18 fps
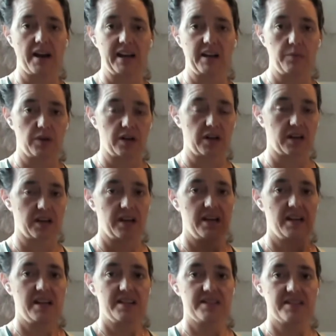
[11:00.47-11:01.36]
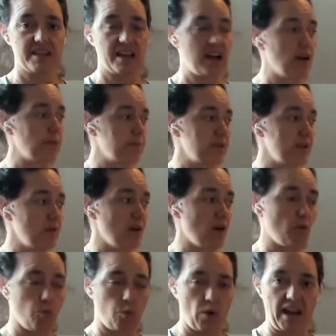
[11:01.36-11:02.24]
body work to help you
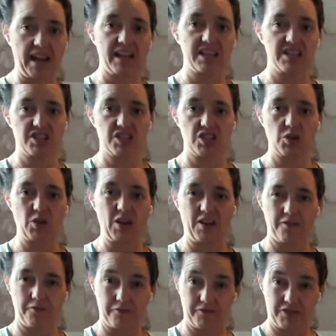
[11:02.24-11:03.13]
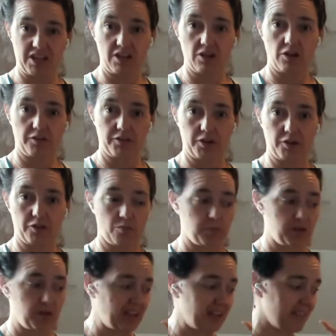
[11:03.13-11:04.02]
awaken to and feel those
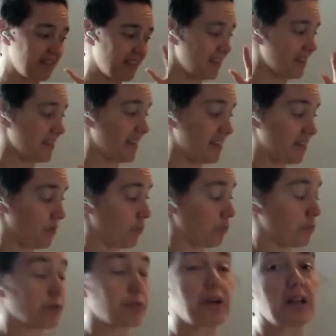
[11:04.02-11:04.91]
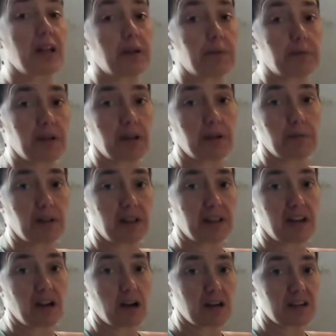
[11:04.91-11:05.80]
places, it's really, really,
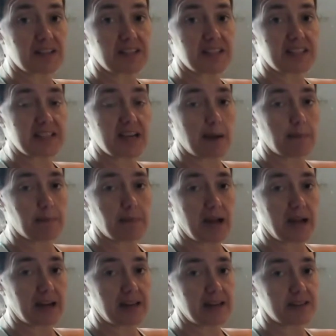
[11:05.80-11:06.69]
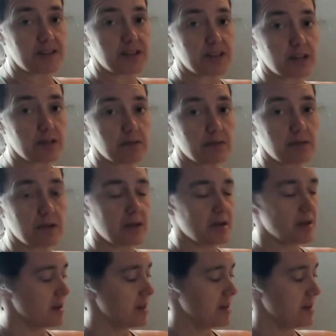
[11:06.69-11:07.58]
really hard to tap back into.
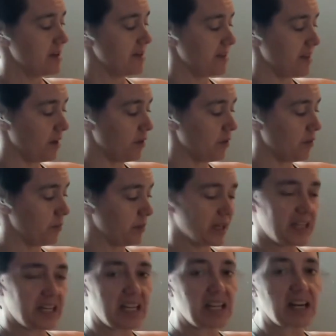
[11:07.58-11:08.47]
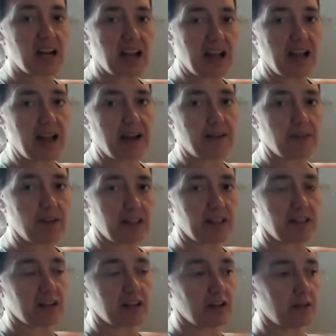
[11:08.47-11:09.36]
So we need to have a
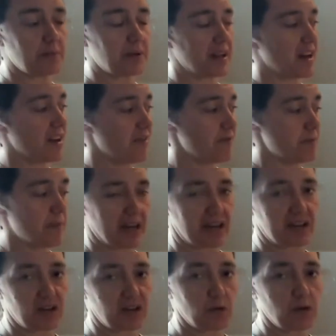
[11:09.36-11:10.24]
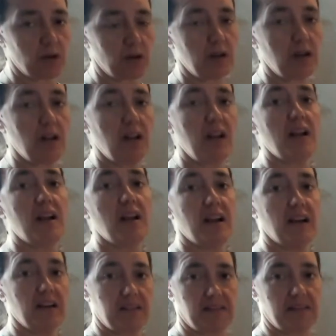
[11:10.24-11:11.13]
little bit of manual
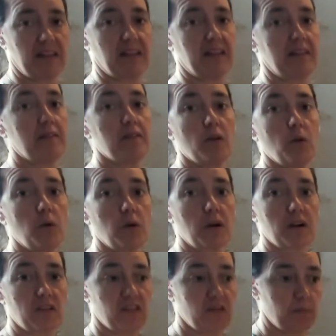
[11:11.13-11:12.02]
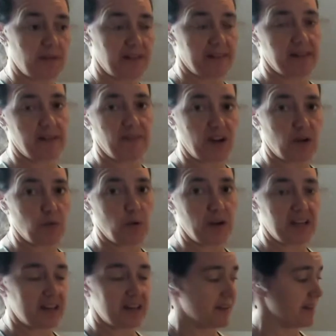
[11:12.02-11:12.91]
assist or specific
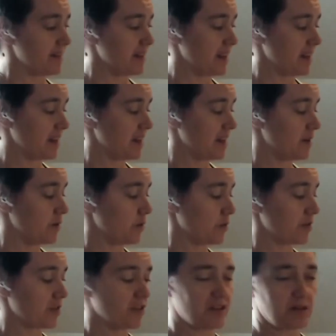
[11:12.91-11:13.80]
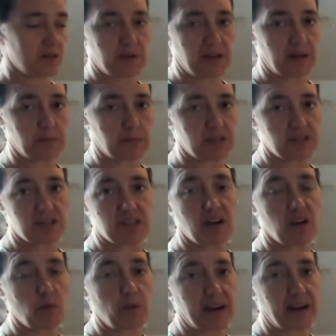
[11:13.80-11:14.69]
witnessing in order to be able to
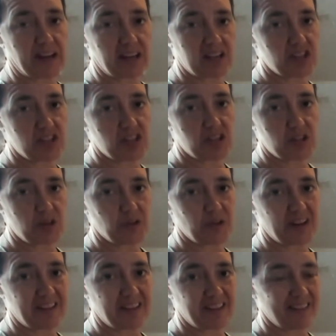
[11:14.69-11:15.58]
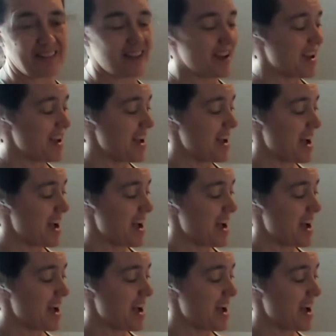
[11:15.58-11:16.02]
awaken to and